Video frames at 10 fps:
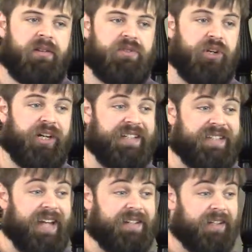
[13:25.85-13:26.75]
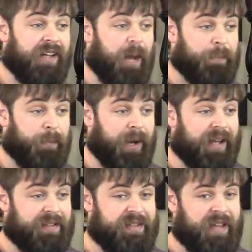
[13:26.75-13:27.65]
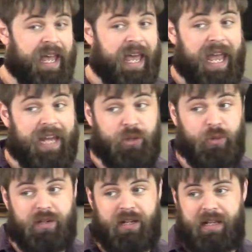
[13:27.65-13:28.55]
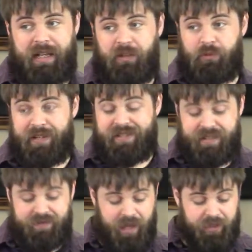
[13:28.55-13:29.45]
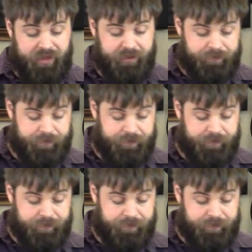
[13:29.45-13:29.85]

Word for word: So you're content to compromise and you receive nothing.